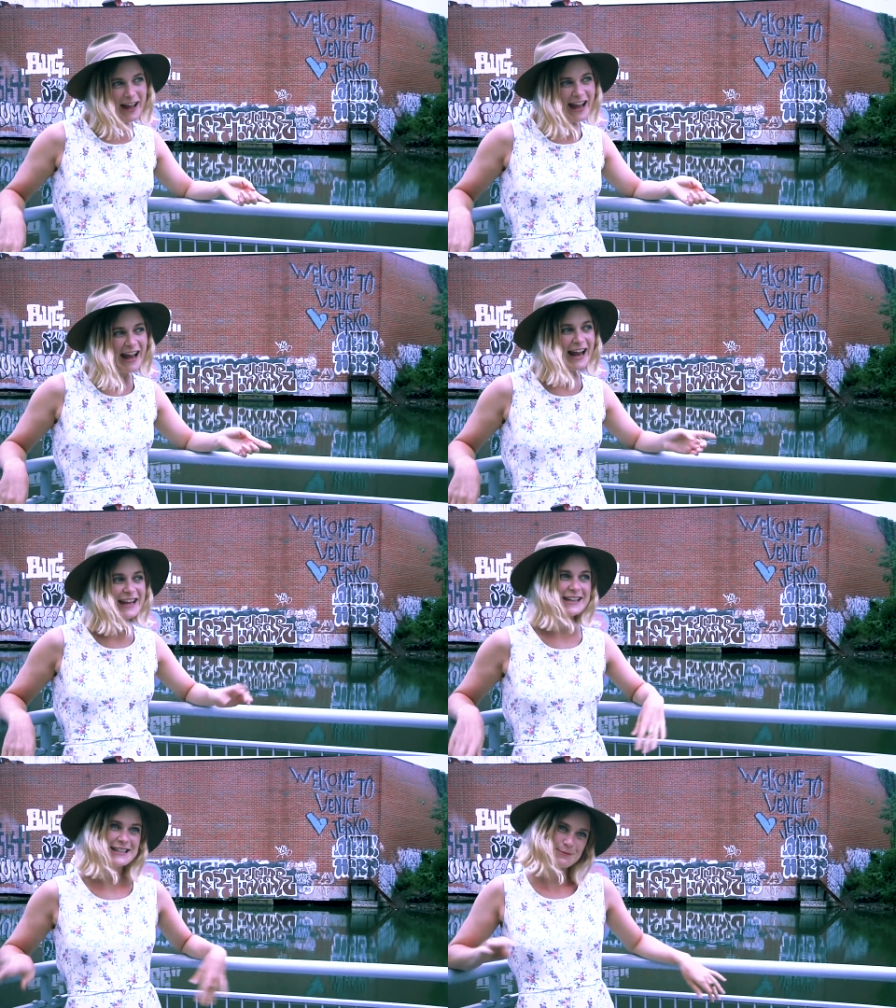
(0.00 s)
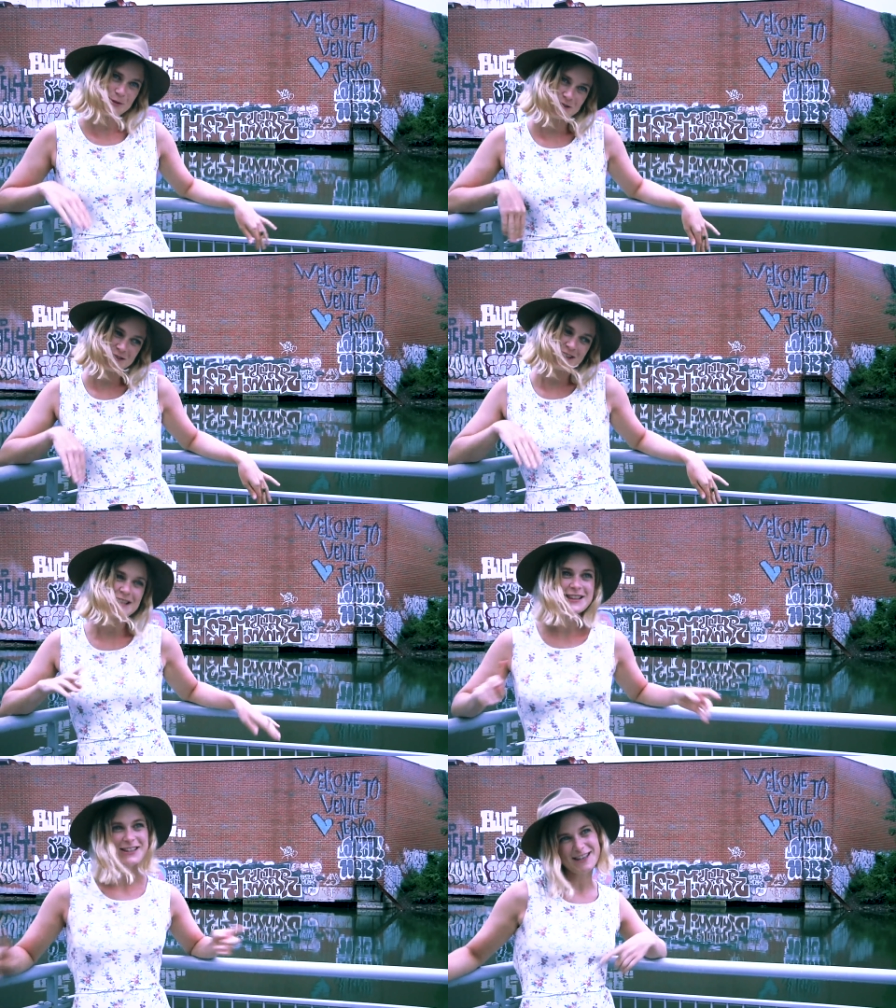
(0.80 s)
and like dispose of it
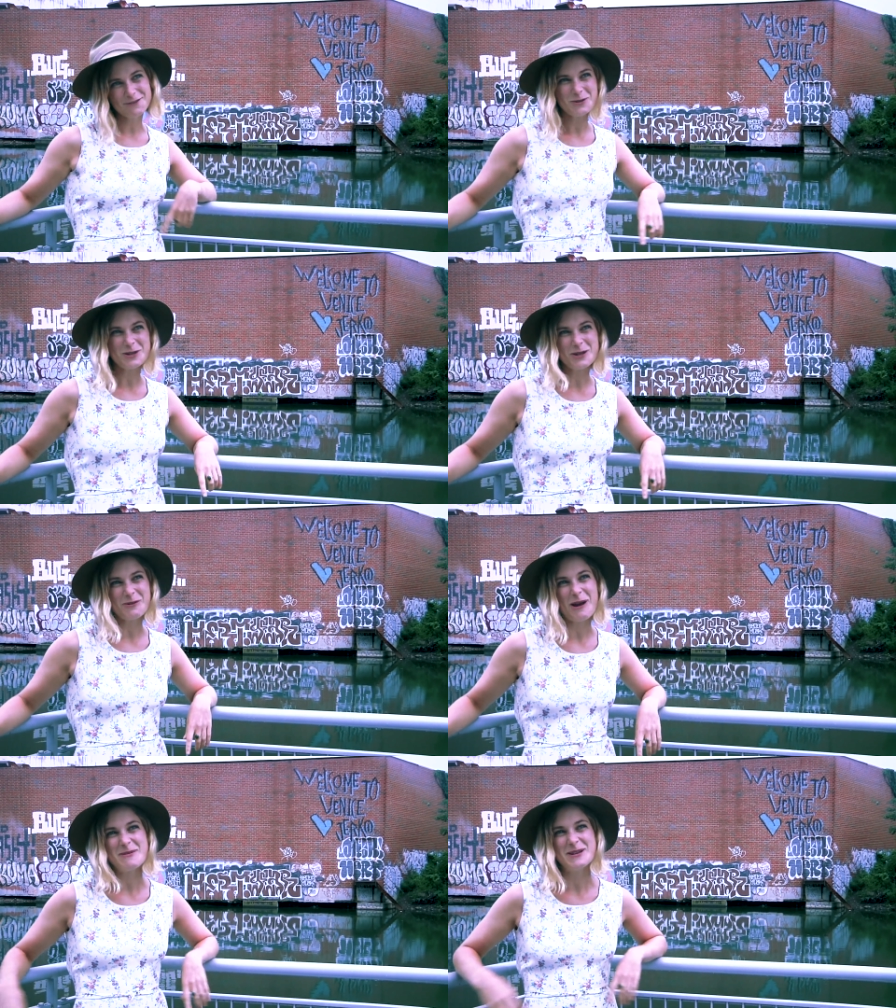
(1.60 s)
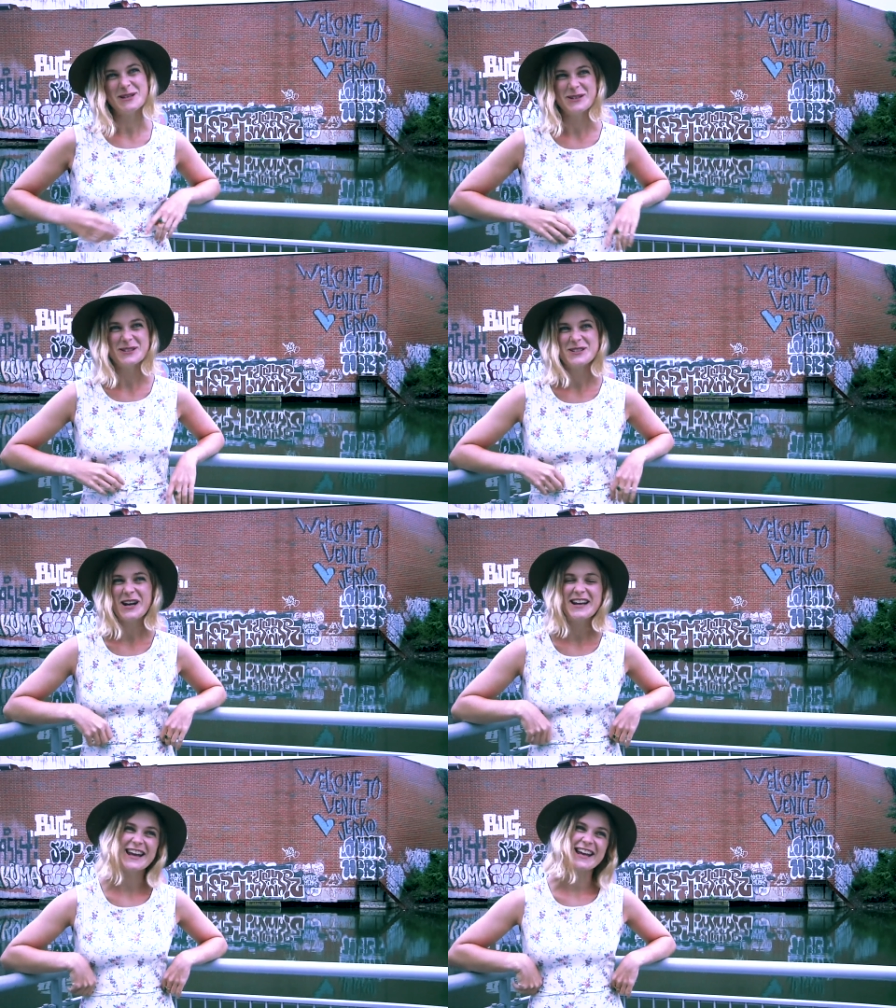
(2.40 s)
and then they'll like give you another rabbit and you can
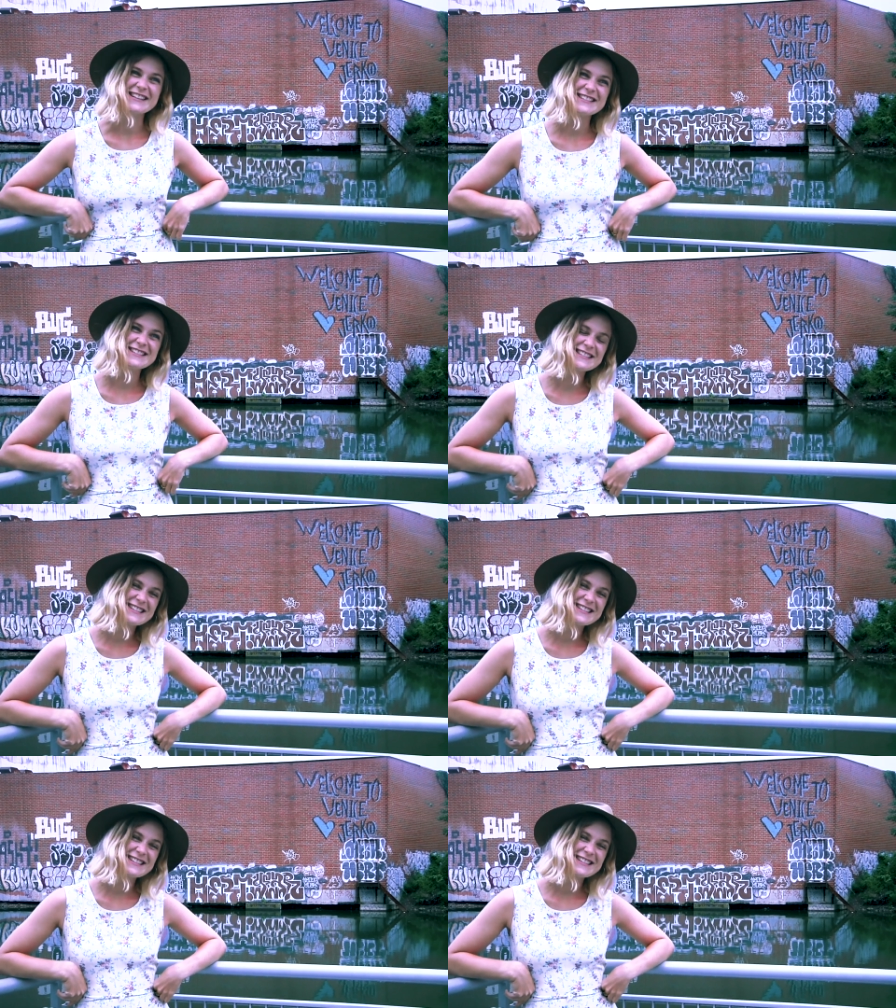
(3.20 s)
try again.